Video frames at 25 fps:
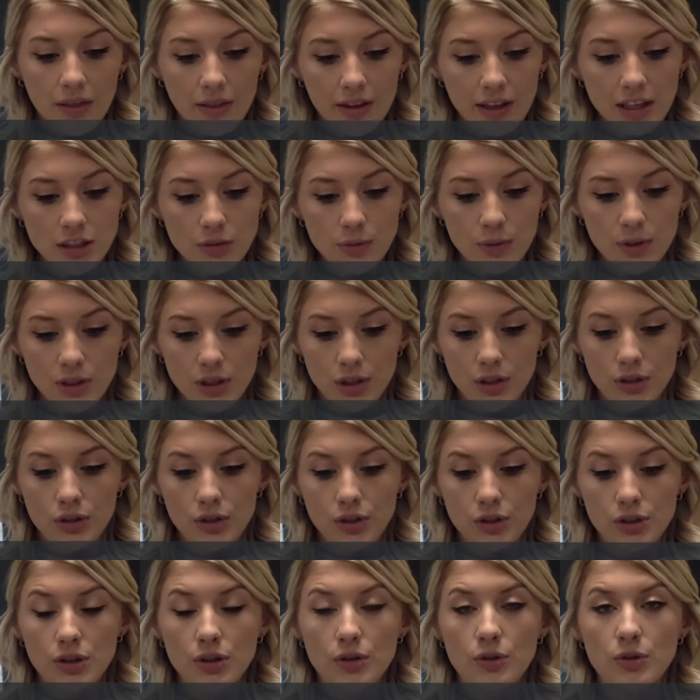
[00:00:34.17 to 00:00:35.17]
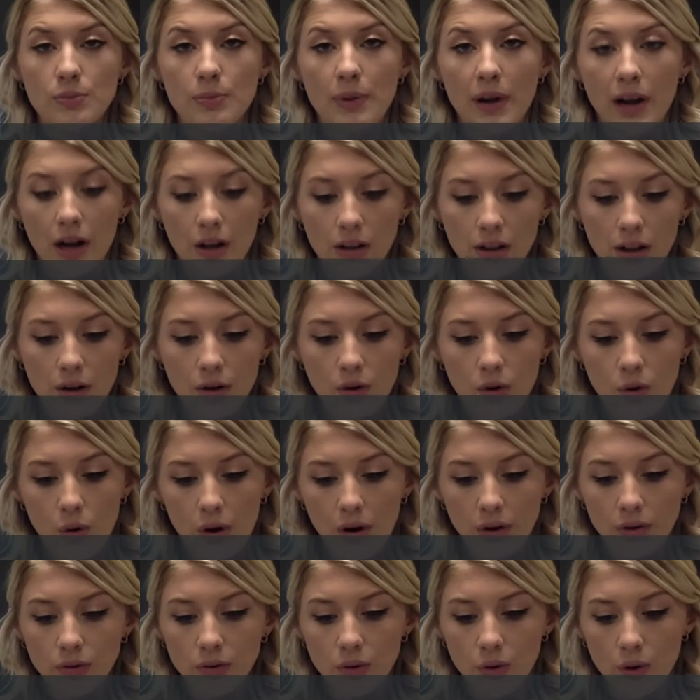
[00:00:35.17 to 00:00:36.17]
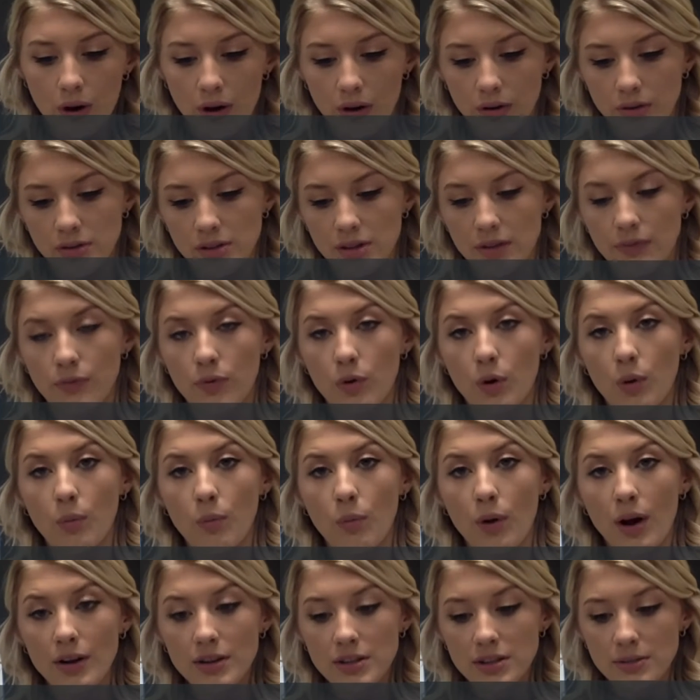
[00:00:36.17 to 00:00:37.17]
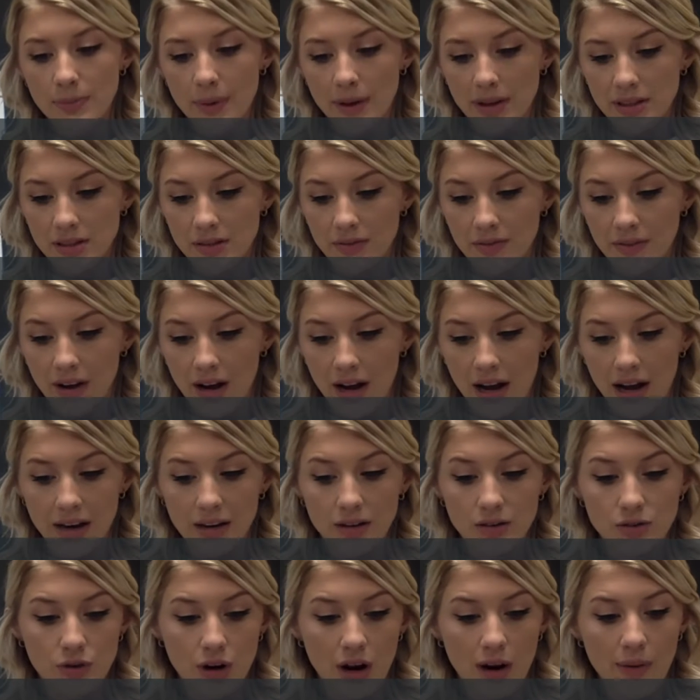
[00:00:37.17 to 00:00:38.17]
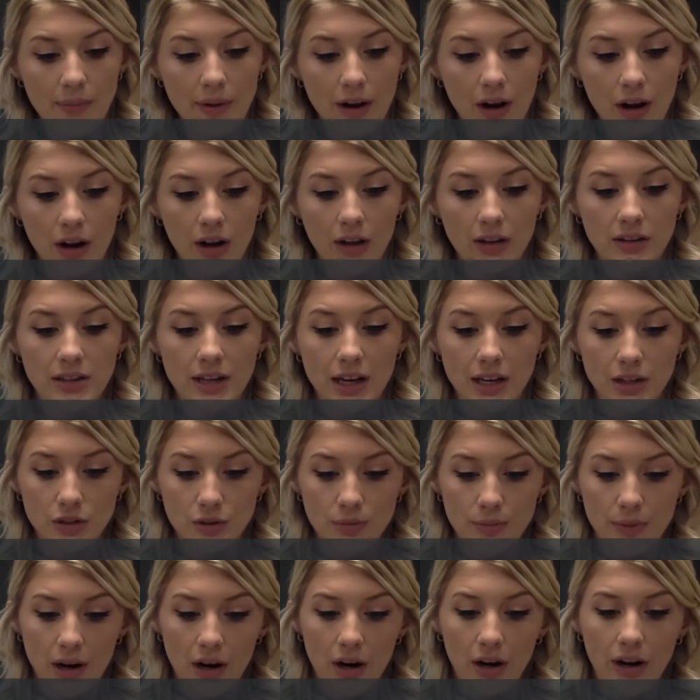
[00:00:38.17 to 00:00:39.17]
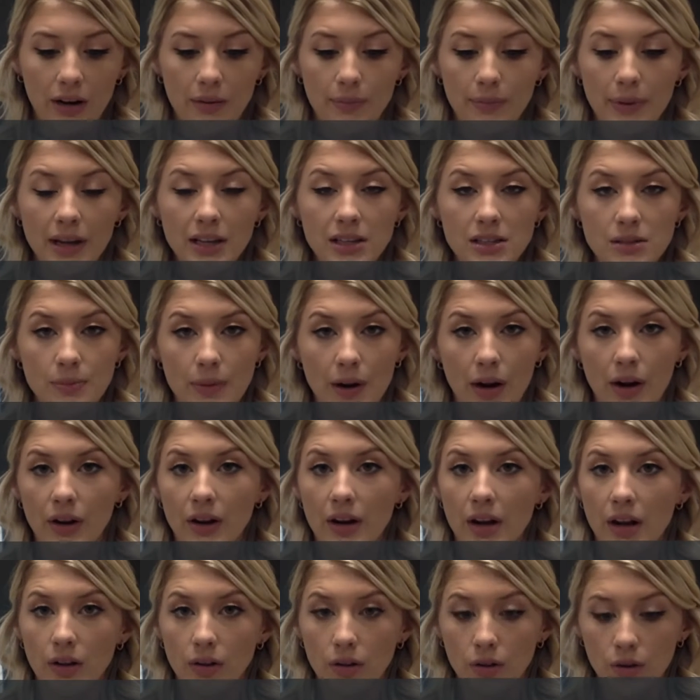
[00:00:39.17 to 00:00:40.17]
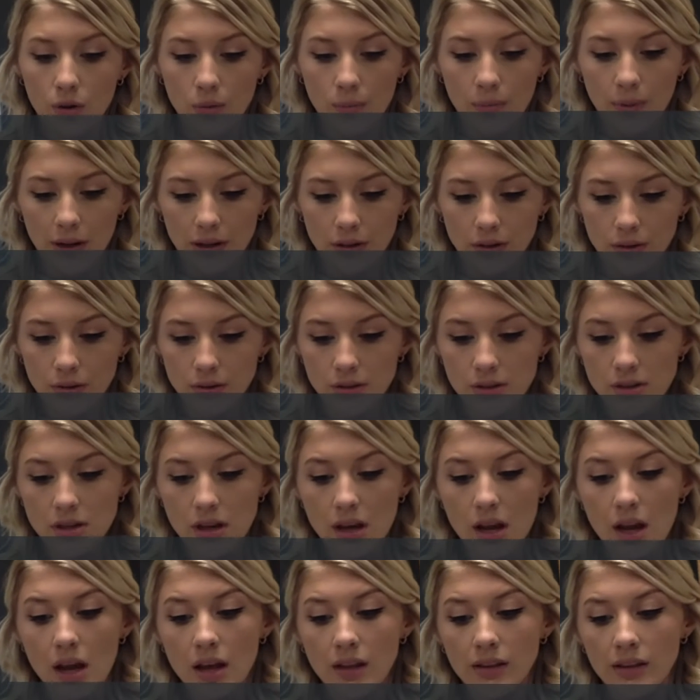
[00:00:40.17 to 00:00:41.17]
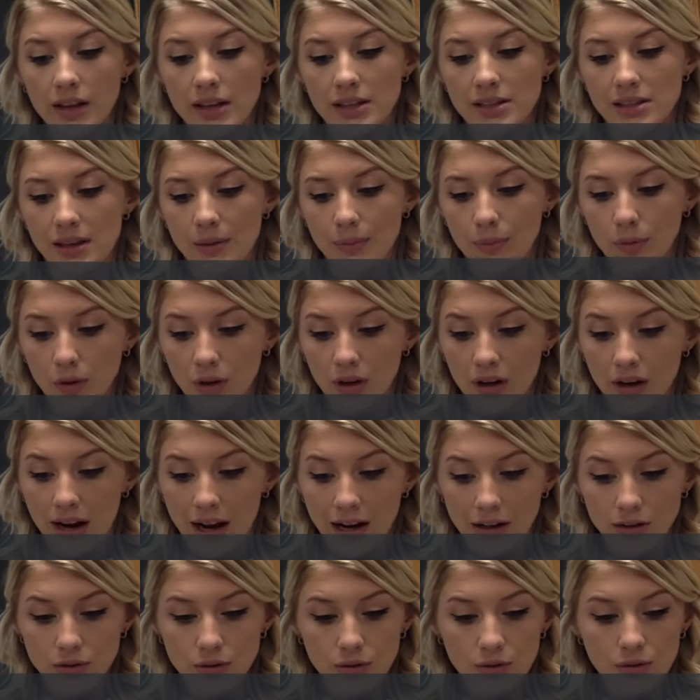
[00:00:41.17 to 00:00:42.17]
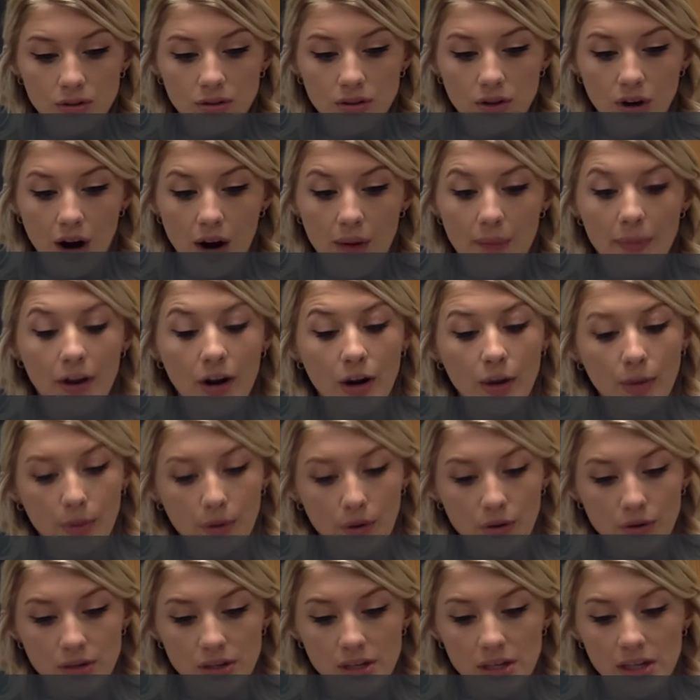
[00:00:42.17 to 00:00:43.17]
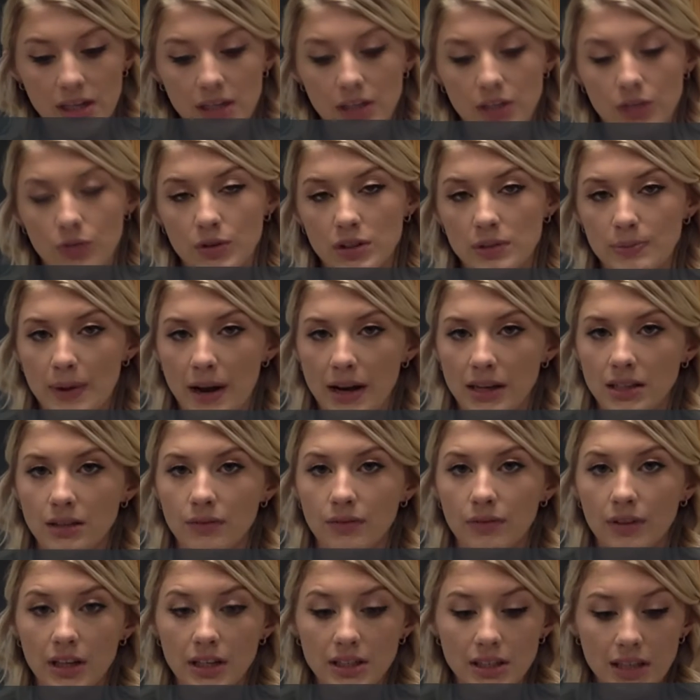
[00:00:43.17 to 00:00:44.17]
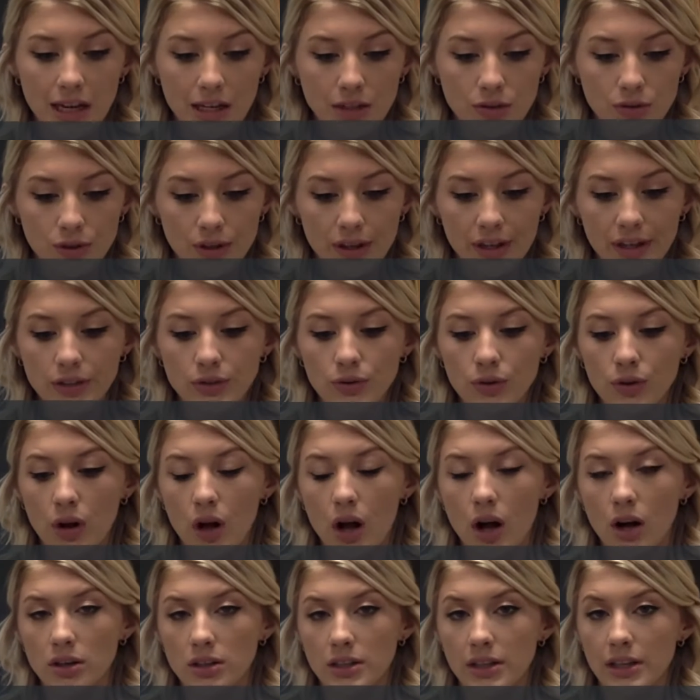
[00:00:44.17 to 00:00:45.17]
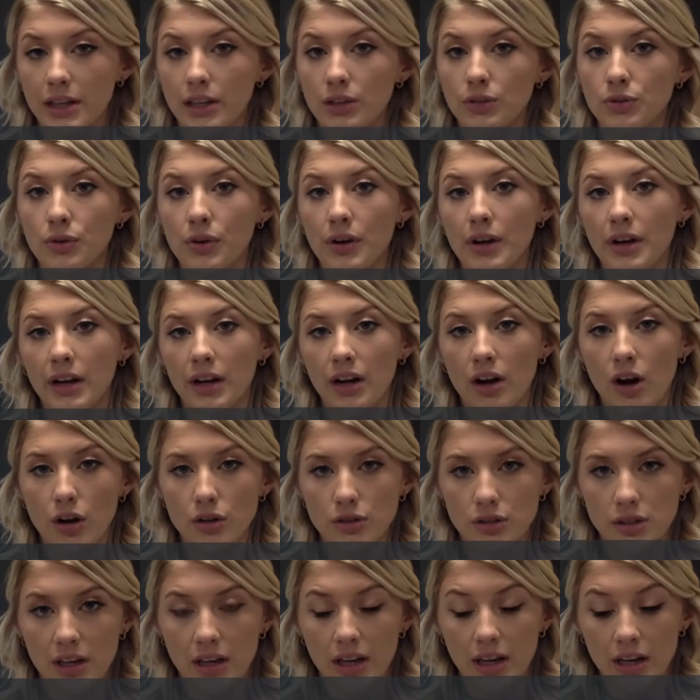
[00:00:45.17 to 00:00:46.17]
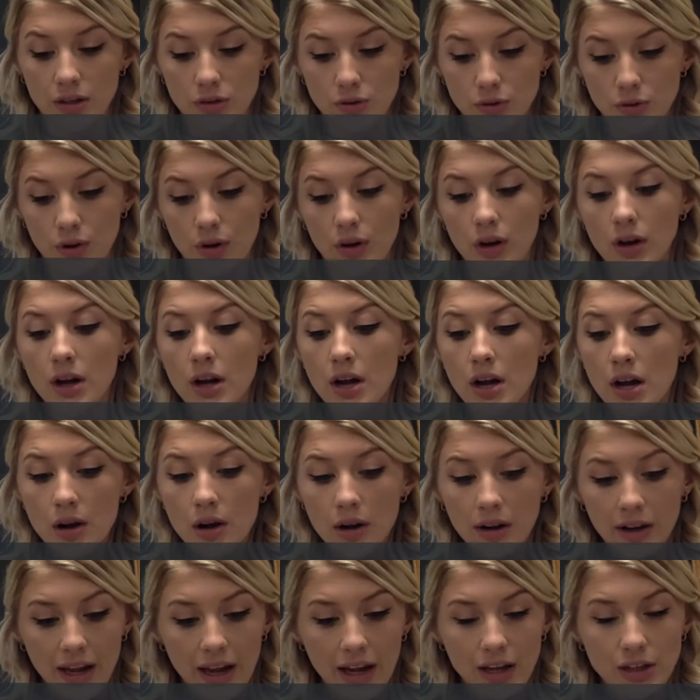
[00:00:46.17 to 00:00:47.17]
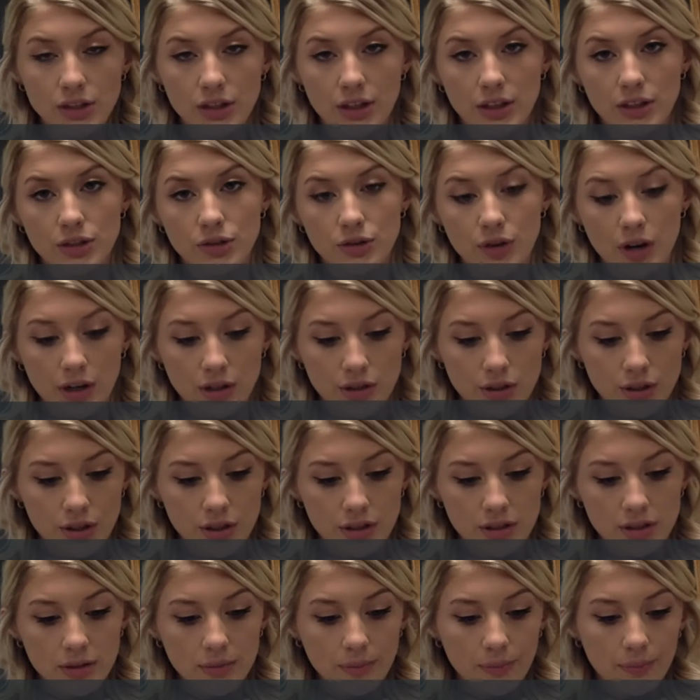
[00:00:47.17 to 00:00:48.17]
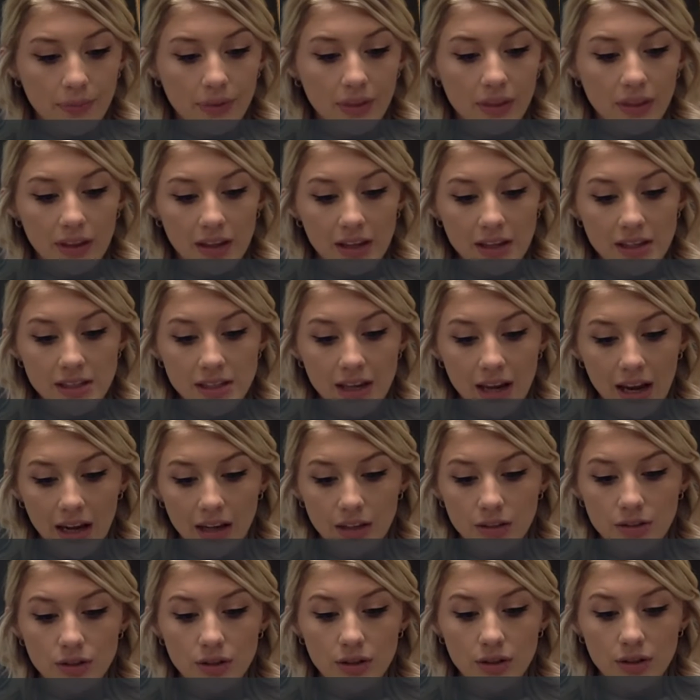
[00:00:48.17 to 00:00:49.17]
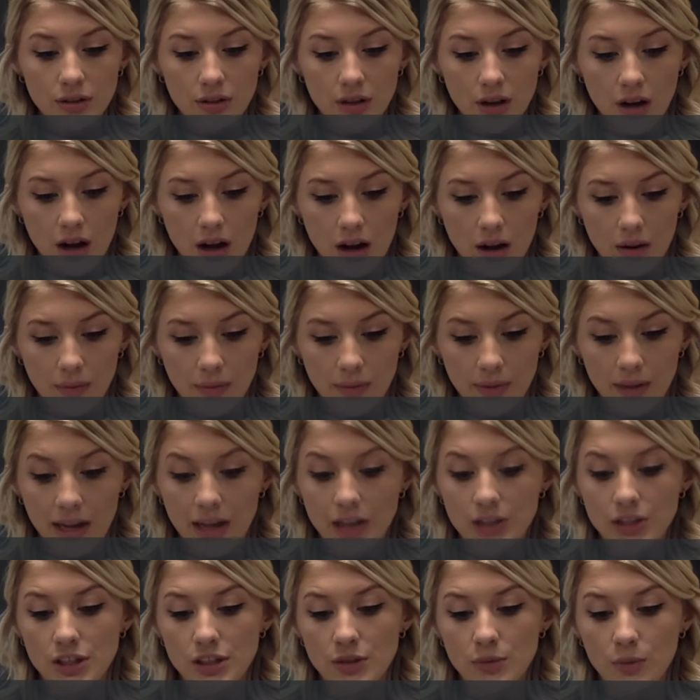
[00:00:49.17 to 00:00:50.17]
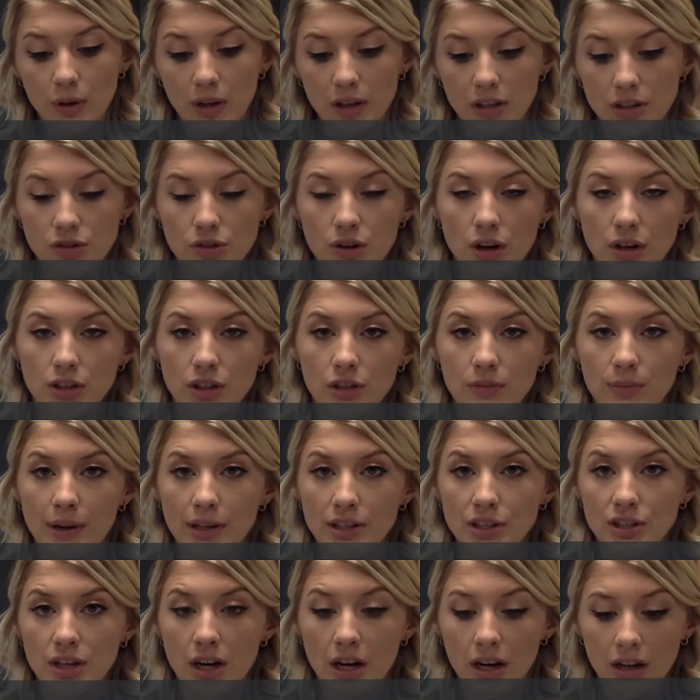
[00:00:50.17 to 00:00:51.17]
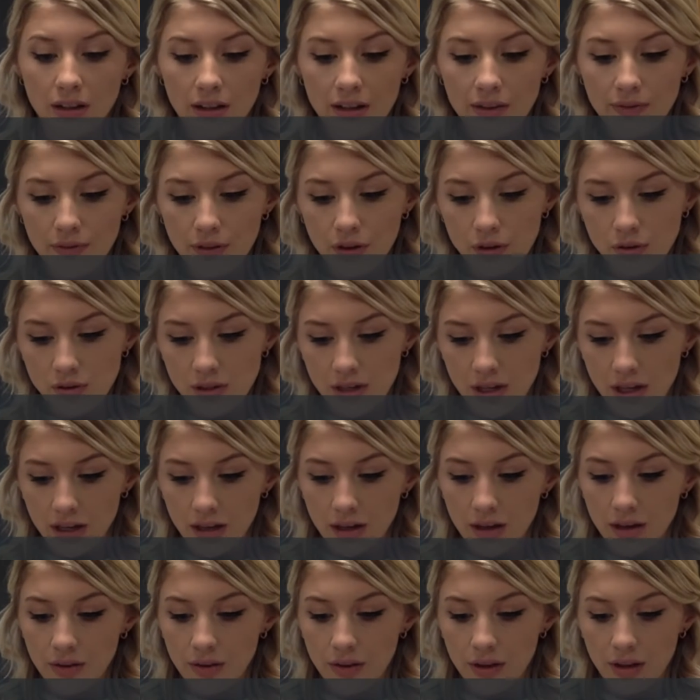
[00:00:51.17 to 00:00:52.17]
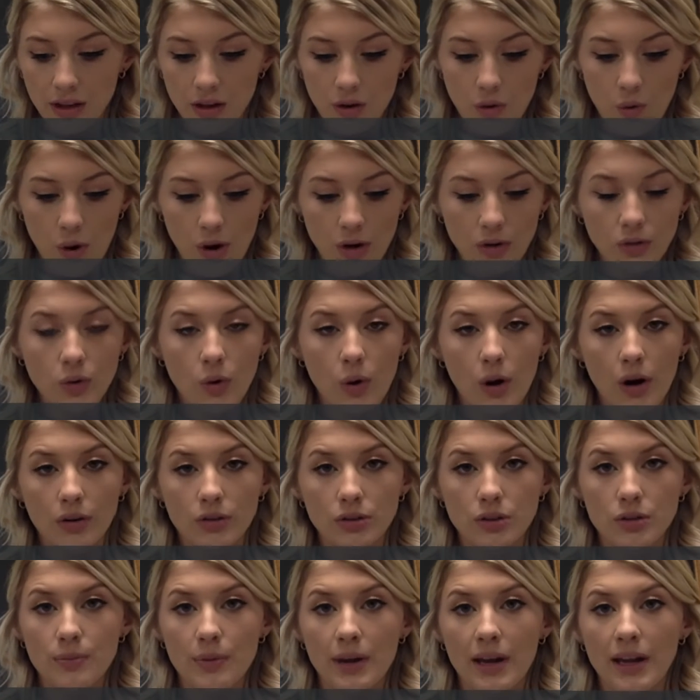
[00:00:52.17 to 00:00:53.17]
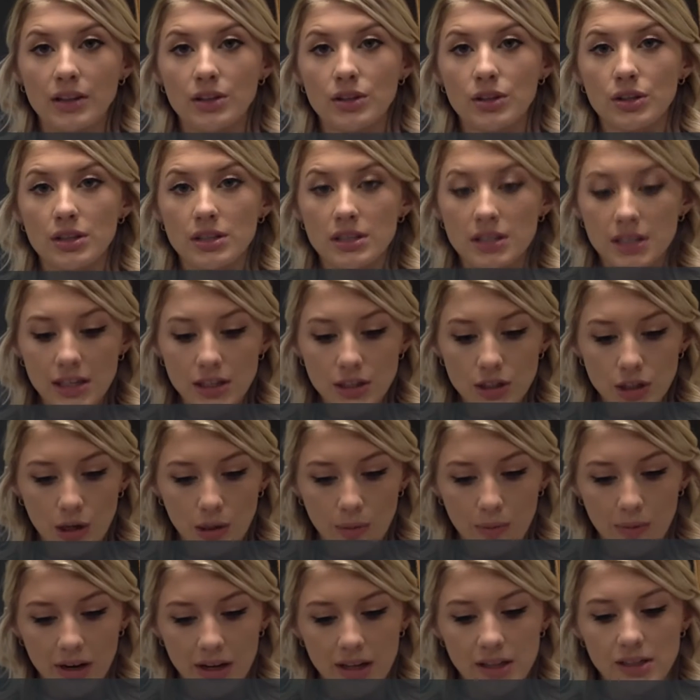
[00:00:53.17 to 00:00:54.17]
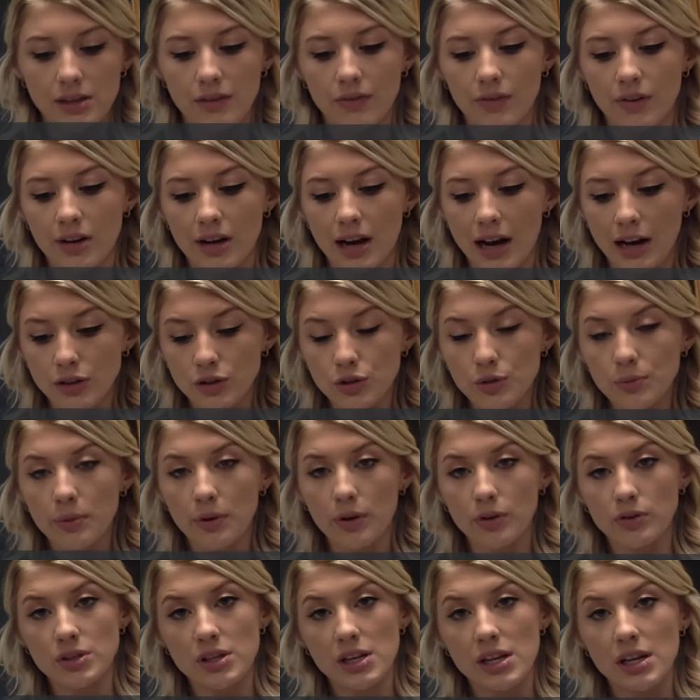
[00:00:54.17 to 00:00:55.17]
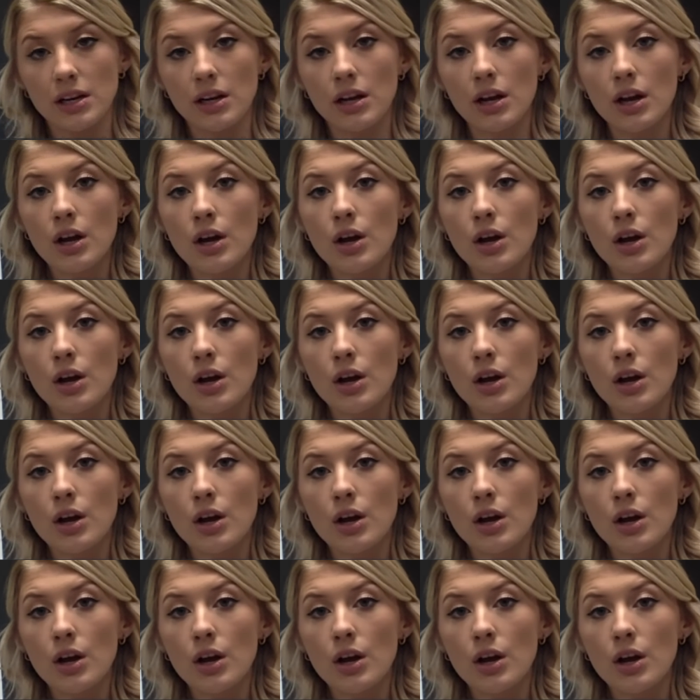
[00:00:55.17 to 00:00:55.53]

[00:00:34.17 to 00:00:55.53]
These researchers use parallel coiled coils that form well-specified trimeric, tetrameric, and pentameric helical bundles. They assembled a natural trimeric protein into respectively tetrahedral, octahedral, and icosahedral cage-like structures. These cages were constructed by genetically fusing the coiled coil domain to the C-terminus of the natural protein